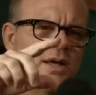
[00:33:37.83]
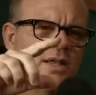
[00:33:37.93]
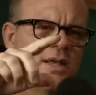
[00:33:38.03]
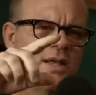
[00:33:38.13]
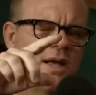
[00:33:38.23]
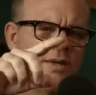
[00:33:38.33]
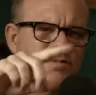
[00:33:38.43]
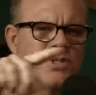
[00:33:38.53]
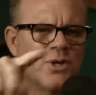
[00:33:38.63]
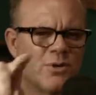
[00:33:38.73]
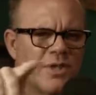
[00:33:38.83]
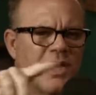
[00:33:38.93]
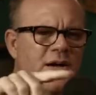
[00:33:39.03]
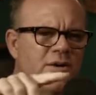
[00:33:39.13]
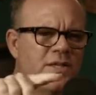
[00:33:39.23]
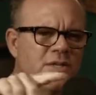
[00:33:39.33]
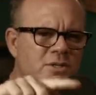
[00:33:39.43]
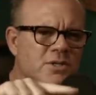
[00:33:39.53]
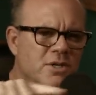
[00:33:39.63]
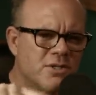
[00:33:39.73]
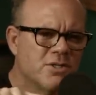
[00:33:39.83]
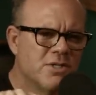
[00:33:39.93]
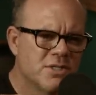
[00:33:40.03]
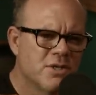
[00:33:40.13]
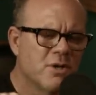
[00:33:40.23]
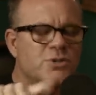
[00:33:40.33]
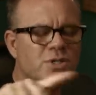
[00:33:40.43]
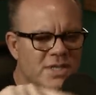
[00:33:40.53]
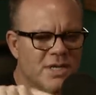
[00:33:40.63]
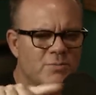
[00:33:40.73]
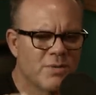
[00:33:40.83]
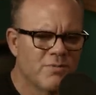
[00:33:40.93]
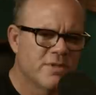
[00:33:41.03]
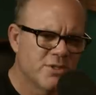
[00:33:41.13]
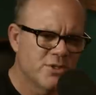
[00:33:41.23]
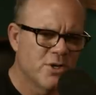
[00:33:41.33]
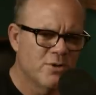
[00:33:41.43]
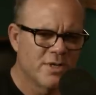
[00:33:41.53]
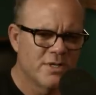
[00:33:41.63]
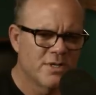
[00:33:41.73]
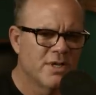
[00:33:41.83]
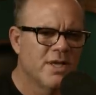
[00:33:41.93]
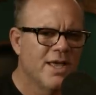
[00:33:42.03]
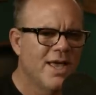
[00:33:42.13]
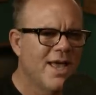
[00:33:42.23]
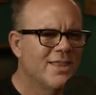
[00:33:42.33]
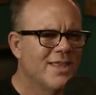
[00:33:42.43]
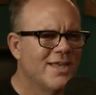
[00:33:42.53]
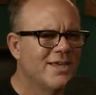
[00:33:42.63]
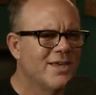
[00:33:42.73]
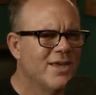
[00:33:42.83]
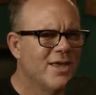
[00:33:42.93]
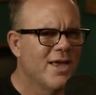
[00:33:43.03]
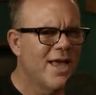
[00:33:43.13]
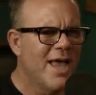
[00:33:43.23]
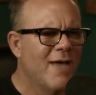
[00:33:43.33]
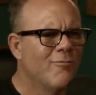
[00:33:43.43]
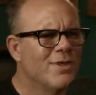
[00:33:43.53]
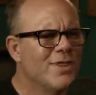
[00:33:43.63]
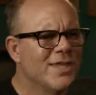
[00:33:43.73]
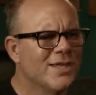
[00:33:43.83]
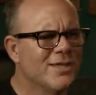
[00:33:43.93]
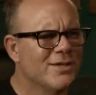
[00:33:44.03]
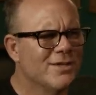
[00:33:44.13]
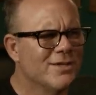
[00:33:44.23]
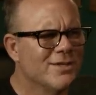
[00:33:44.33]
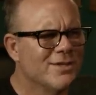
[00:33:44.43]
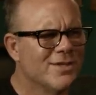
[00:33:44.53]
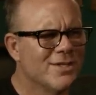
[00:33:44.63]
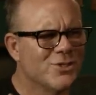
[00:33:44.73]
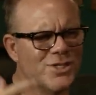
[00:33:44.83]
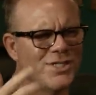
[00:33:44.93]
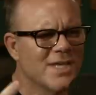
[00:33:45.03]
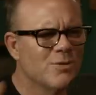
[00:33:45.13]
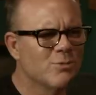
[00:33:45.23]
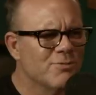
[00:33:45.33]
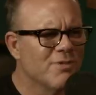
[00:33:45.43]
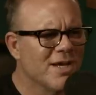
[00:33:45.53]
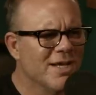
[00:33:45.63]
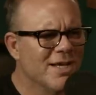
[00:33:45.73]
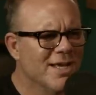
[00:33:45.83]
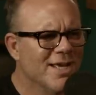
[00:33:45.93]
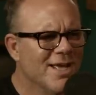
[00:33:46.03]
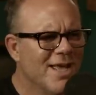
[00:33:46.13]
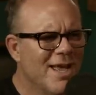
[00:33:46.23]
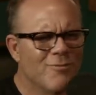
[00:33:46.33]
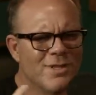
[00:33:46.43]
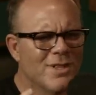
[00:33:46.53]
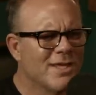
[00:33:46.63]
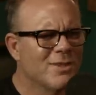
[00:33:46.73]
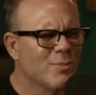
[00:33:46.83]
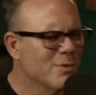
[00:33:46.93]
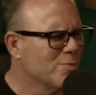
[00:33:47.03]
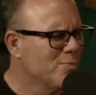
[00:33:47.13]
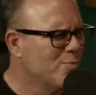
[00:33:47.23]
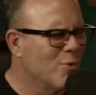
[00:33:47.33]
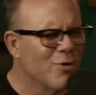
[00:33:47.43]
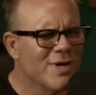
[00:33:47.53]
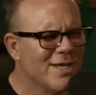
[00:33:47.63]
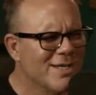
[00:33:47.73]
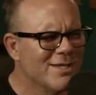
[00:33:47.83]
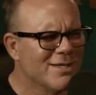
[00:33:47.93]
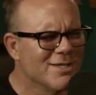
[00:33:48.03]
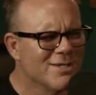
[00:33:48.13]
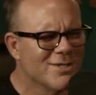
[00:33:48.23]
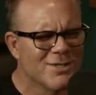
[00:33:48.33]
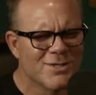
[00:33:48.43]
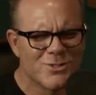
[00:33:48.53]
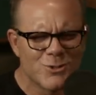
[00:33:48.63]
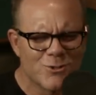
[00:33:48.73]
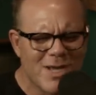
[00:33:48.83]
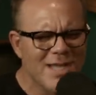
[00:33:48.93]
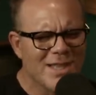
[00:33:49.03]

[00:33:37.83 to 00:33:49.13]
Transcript: uh, I have the joke there, and then she's oh, she's setting me up for this joke, and and then everything that she said was funny. Yeah. Every like the most boring straight